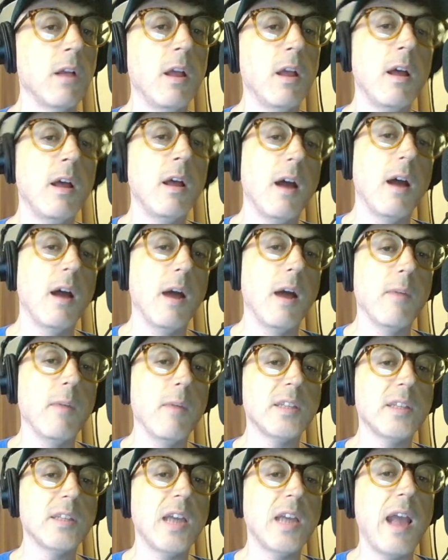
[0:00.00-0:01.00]
Uh, once
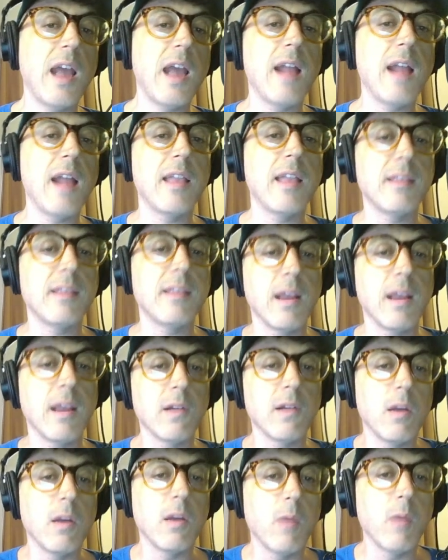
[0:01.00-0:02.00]
I highlight the area
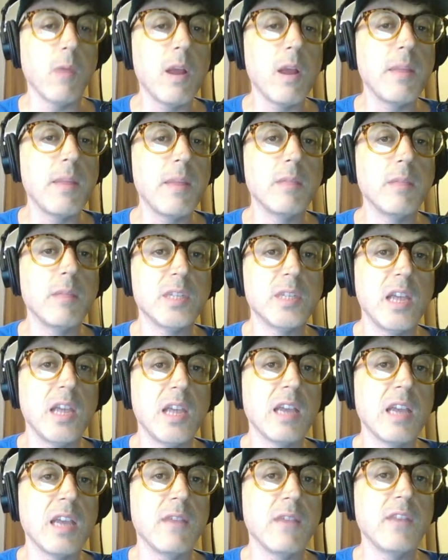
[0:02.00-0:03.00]
where I made the mistake,
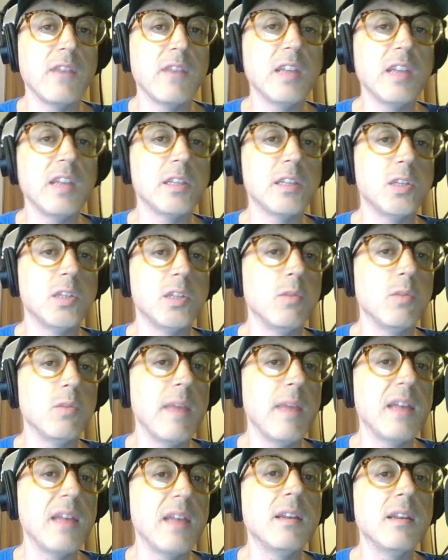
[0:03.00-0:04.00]
if you need to zoom in,